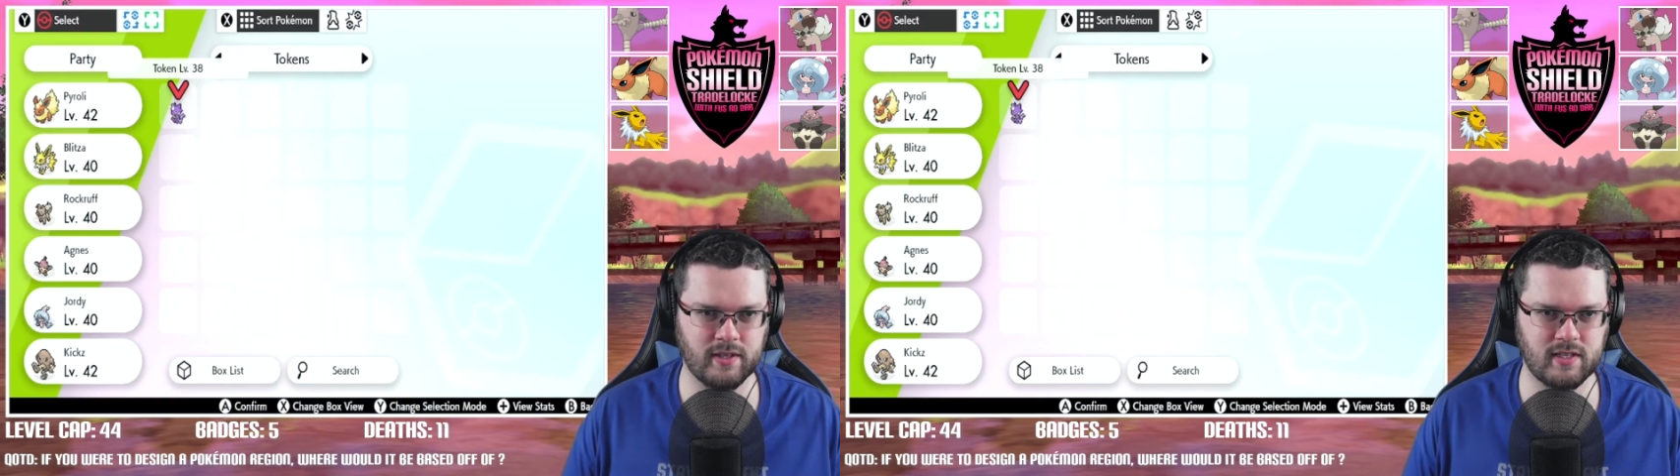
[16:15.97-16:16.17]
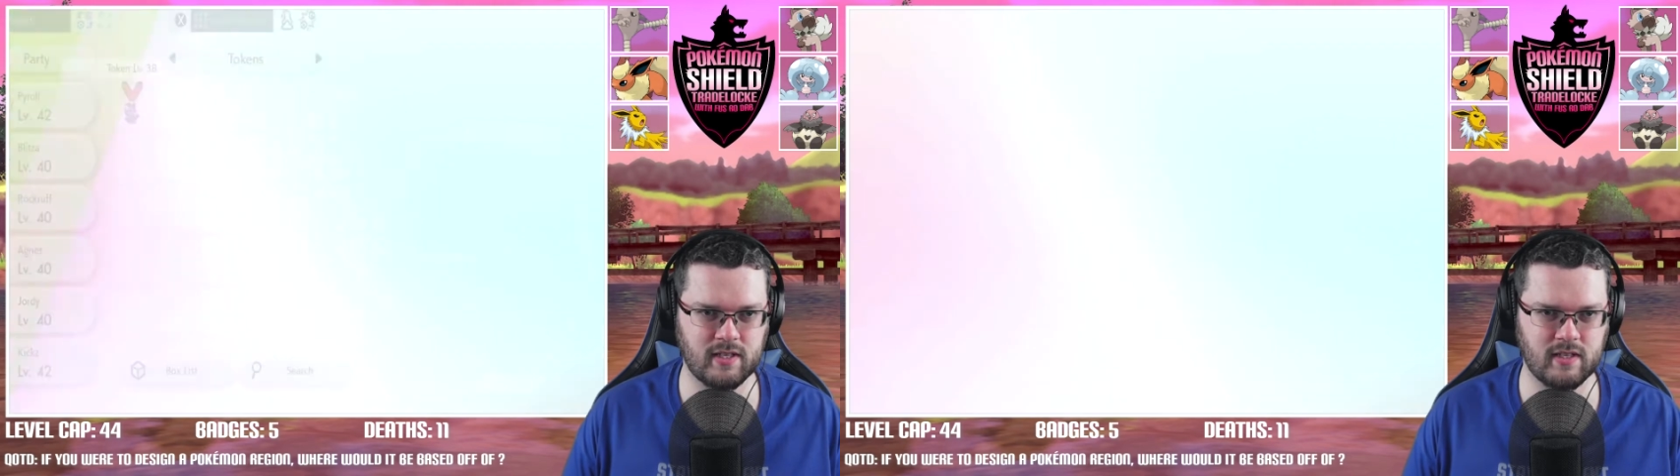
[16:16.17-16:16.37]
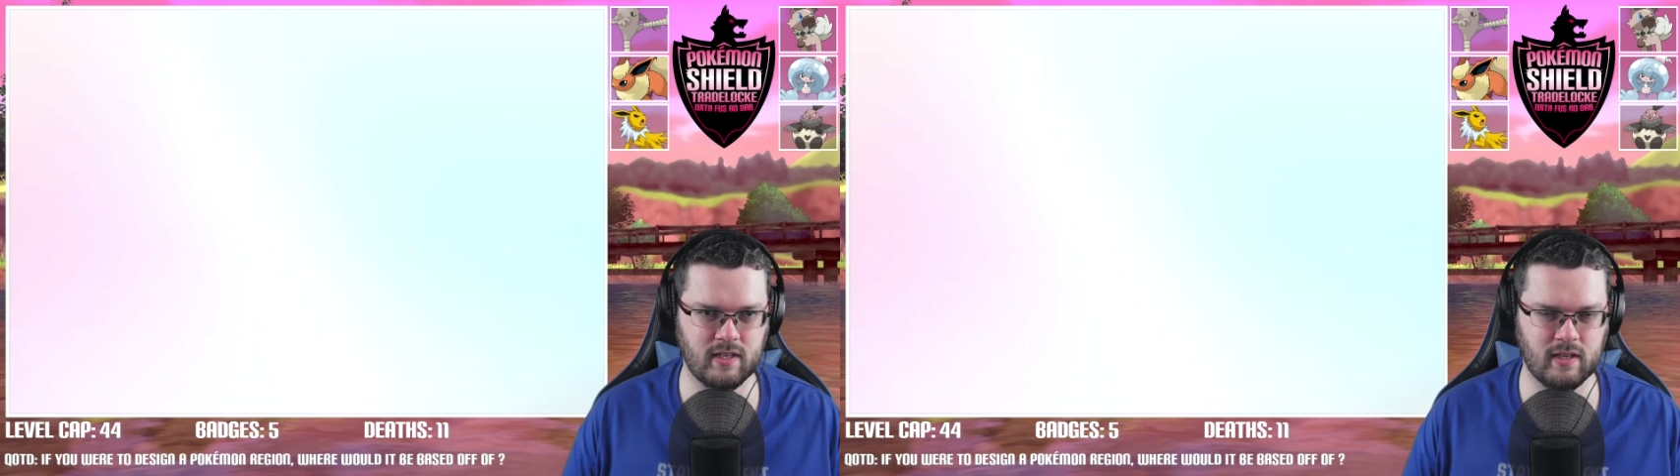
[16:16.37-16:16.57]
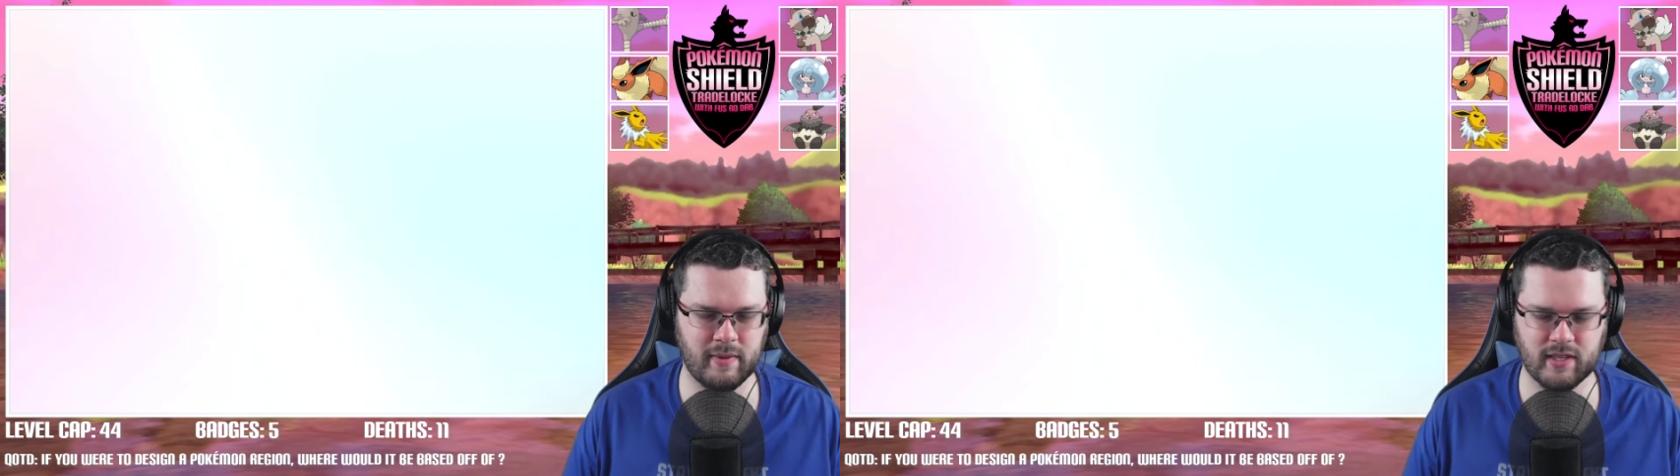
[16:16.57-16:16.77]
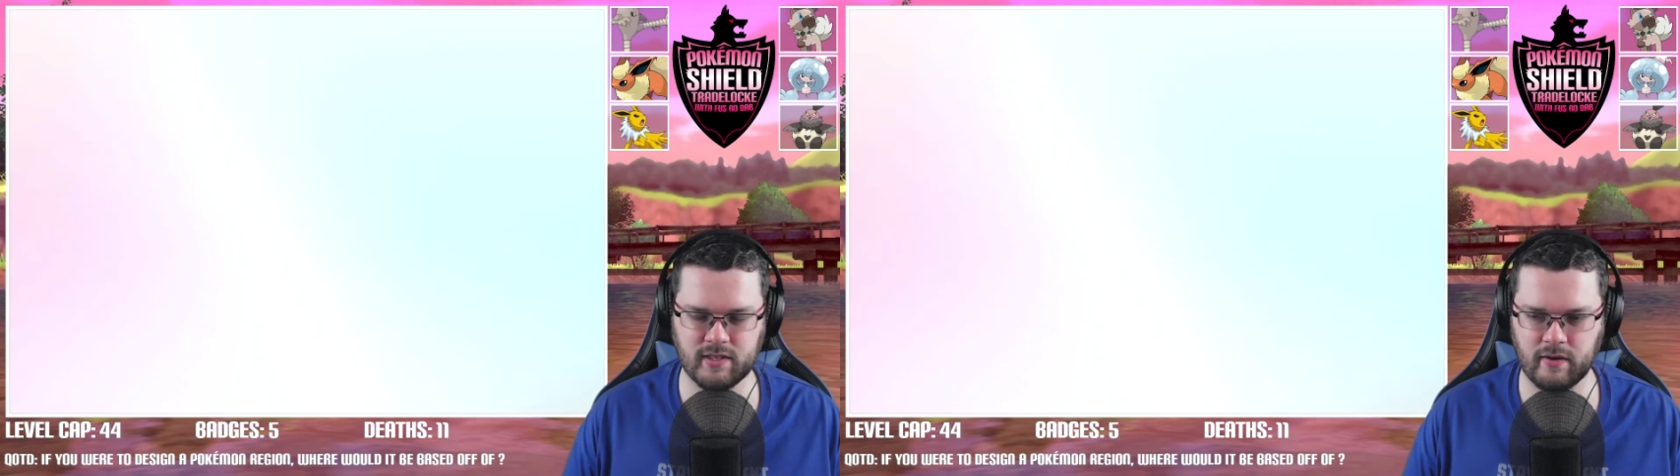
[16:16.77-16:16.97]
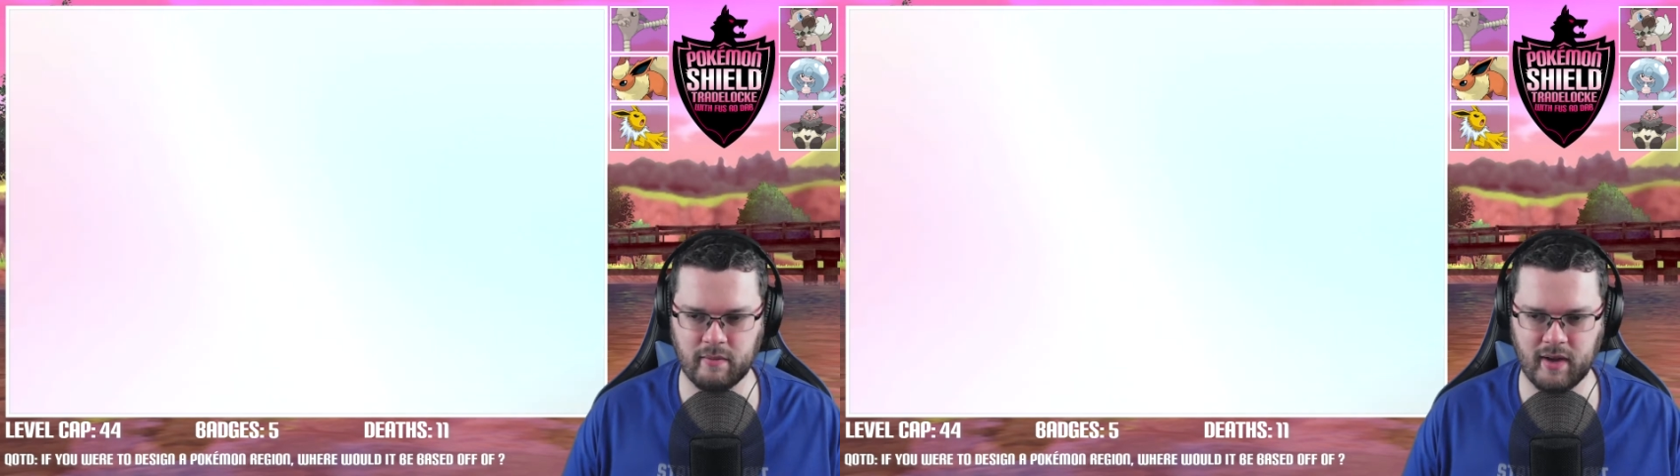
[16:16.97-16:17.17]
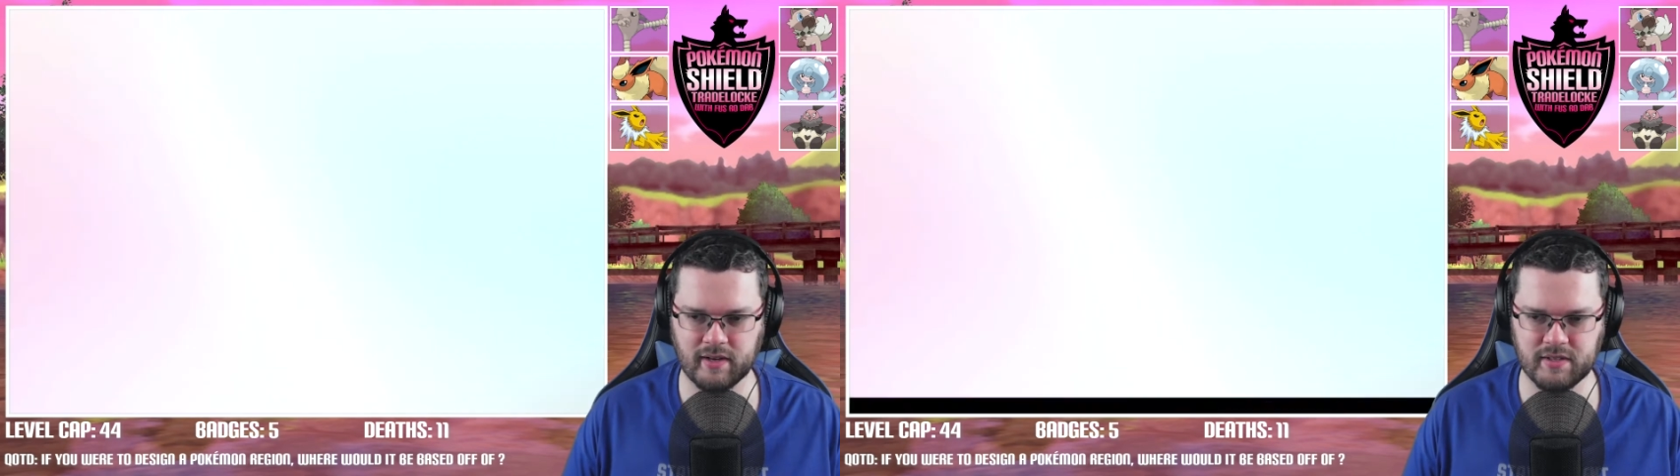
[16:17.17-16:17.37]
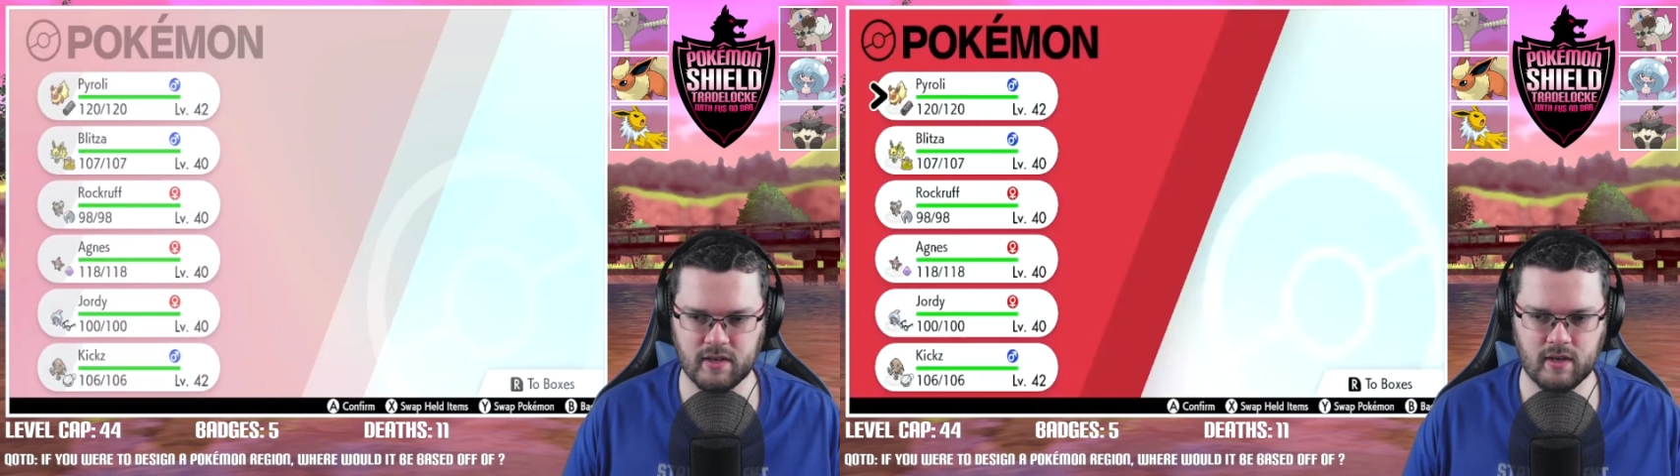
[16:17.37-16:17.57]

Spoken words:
These need to be in the token box.